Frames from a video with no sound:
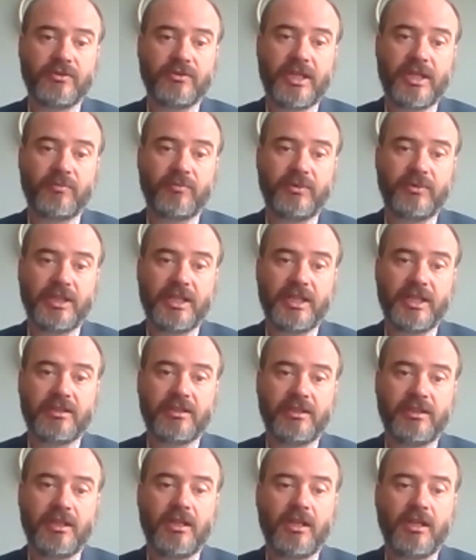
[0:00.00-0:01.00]
that we get
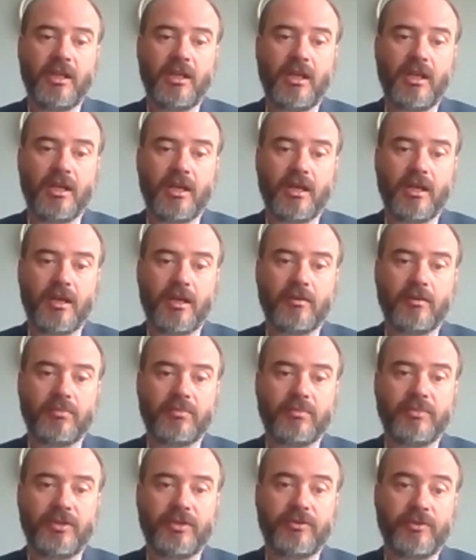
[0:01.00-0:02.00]

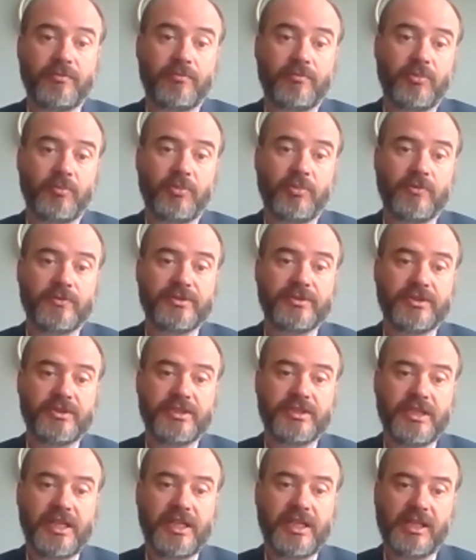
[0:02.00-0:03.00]
the proposal in
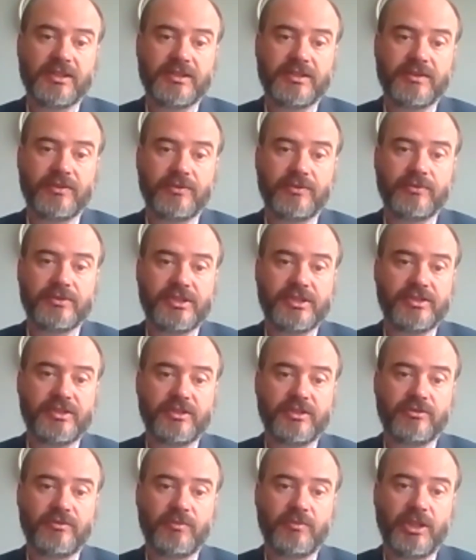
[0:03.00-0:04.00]
the hands of those
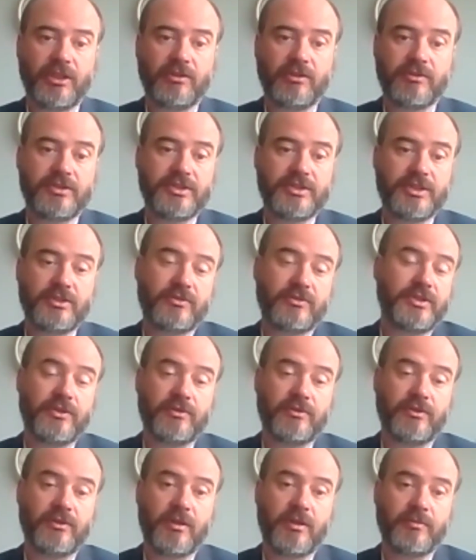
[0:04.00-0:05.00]
decision makers, and there's
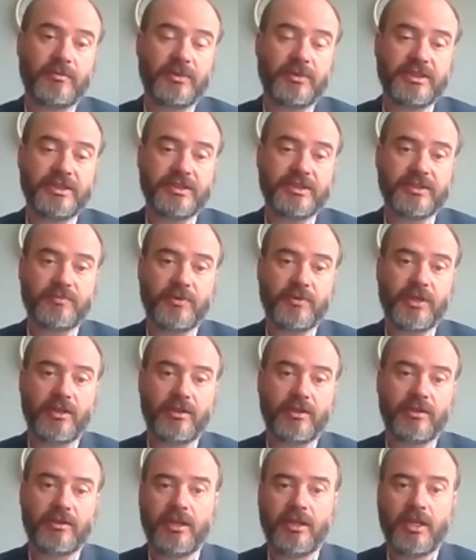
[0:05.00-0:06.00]
other companies as
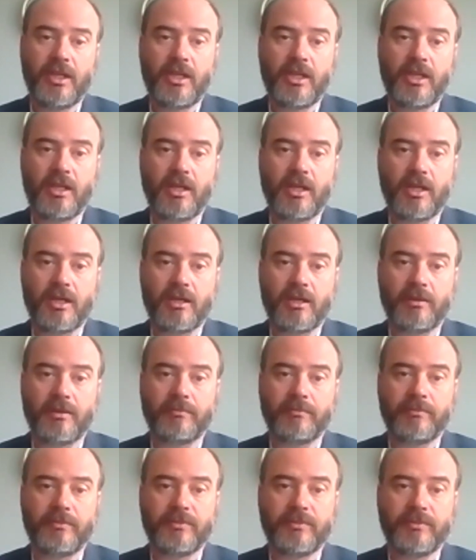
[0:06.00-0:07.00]
well,
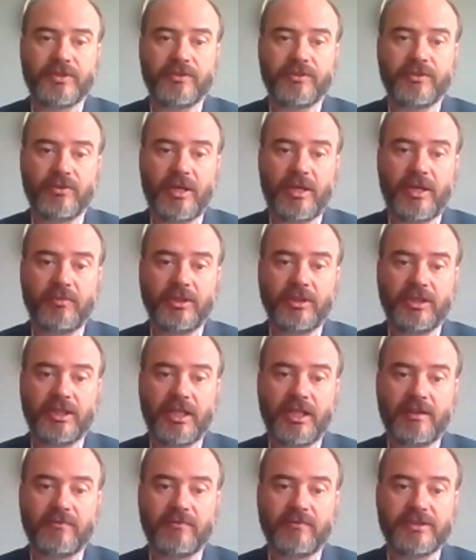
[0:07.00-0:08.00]
so that we can
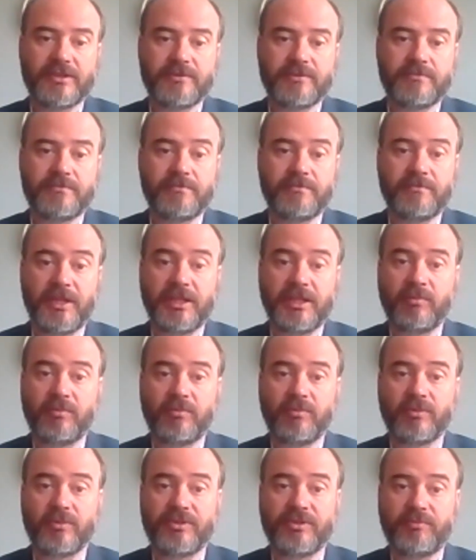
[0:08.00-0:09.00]
have as many
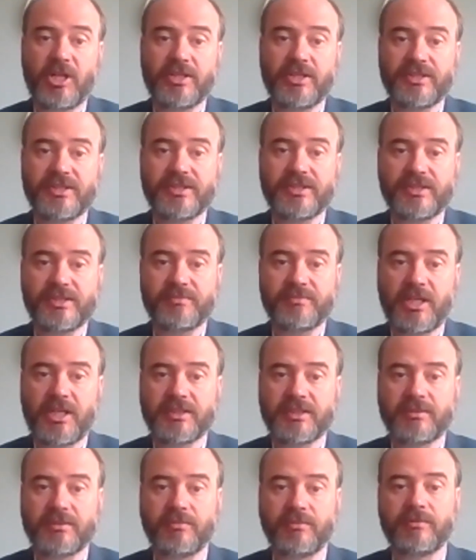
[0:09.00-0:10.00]
responses as
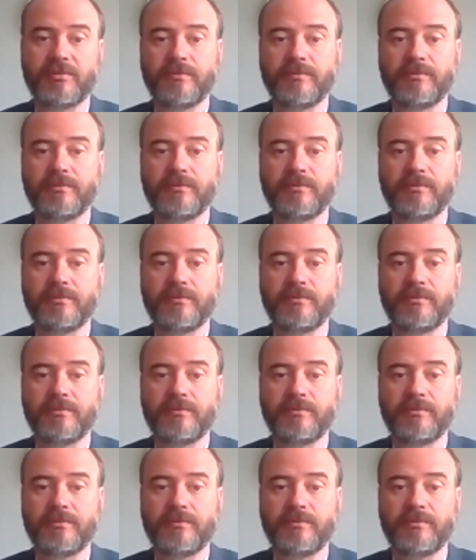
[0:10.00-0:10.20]
possible.